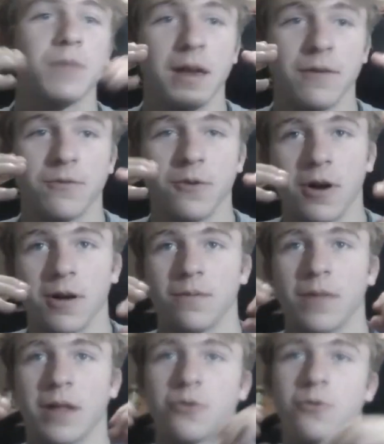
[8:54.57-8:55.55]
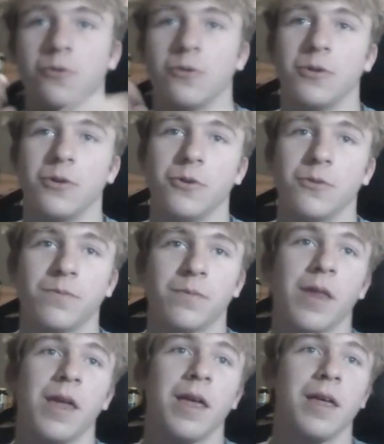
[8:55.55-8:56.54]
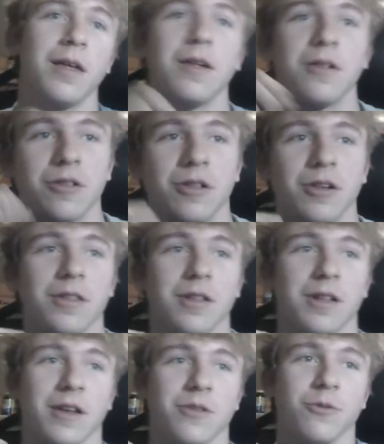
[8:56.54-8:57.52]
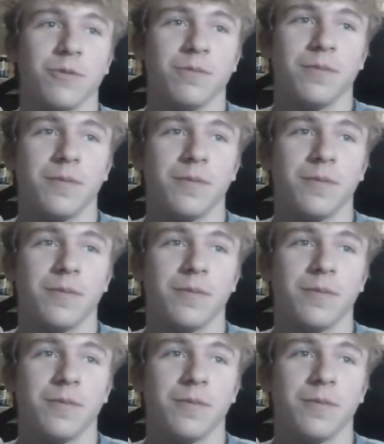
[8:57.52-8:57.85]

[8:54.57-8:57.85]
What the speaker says: If not, that's cool too. See you in the next one.